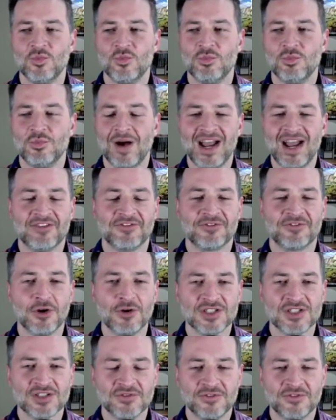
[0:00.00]
buying
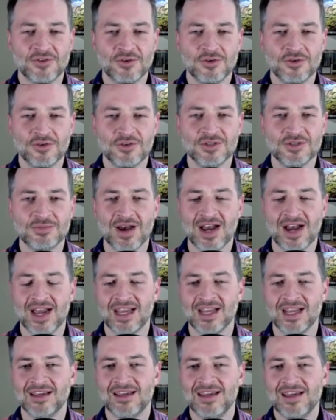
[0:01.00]
frozen foods,
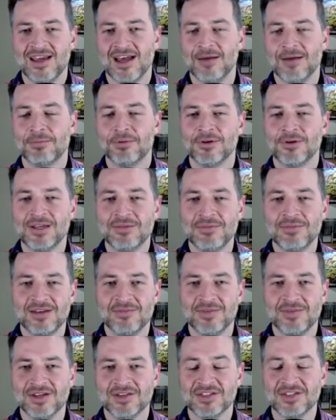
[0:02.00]
buying pre-made
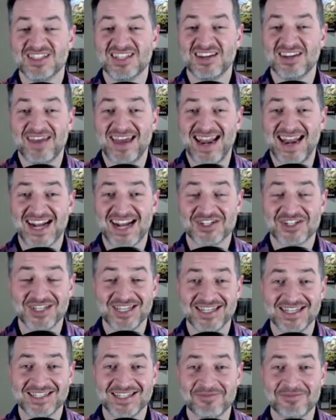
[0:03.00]
meals and stuff, that actually
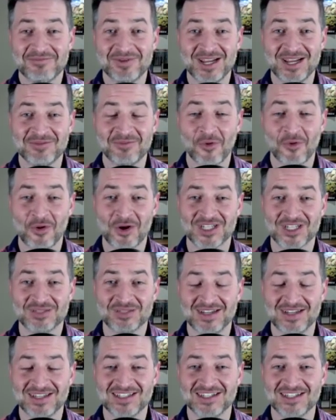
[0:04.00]
ends up being more
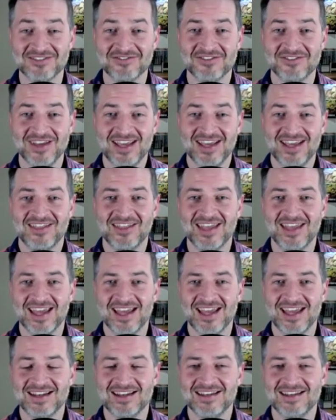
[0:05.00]
expensive
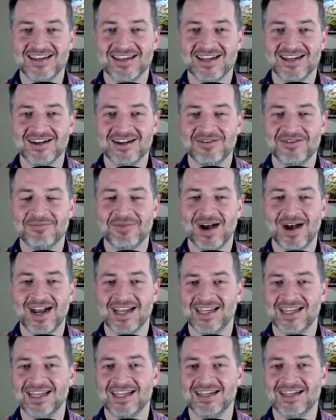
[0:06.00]
than
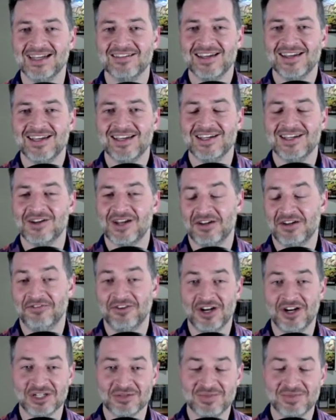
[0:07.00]
buying like
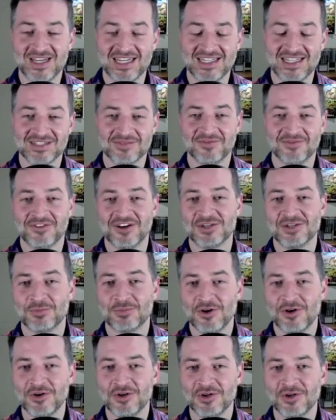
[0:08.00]
fresh meat, some fresh
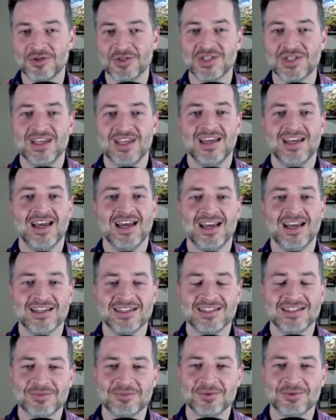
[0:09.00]
produce,
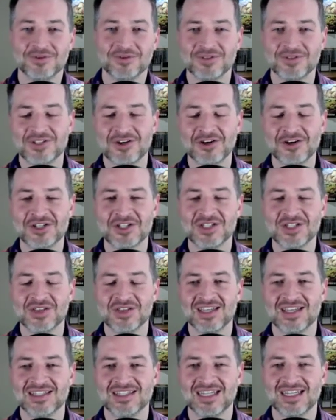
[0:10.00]
simple starches and
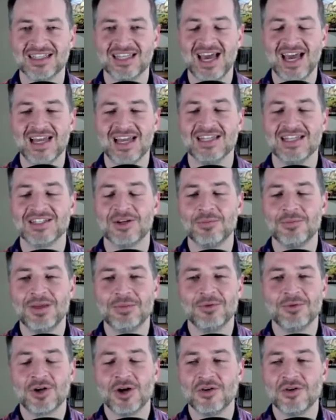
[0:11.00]
things like that. And so
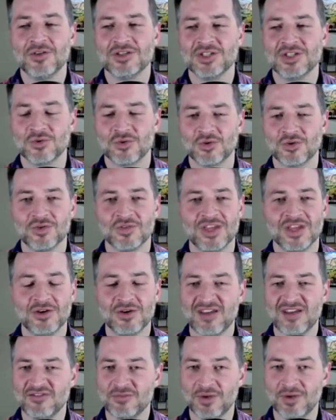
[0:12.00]
people go to the store, they don't
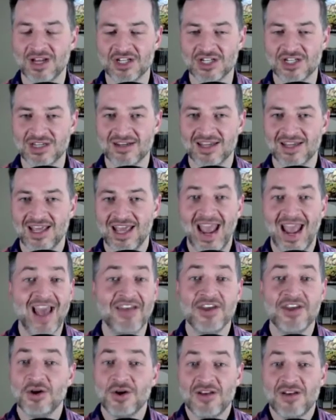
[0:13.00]
have a budget
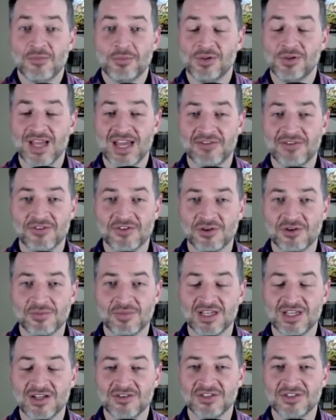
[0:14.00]
and they don't have a plan for their
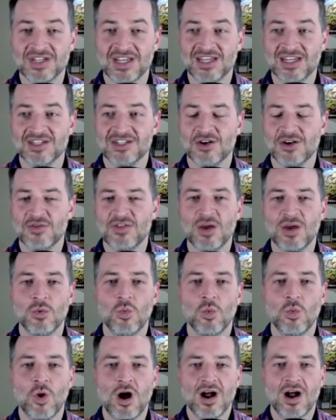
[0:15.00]
meals. And so they
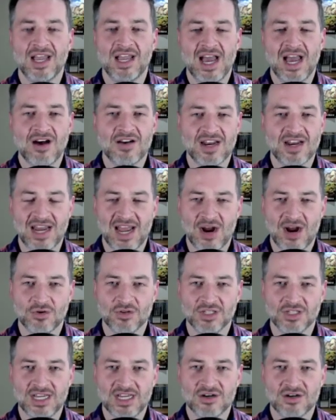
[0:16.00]
walk out an hour
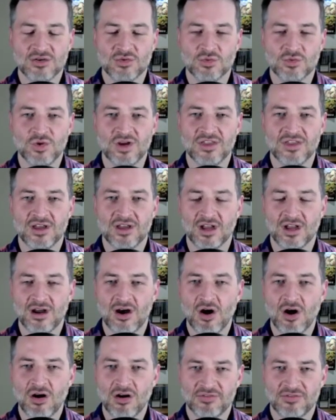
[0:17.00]
later with a
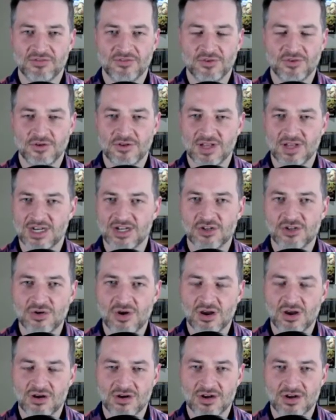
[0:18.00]
cart full and a
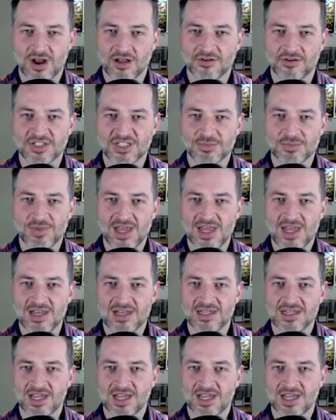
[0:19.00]
$200 spend.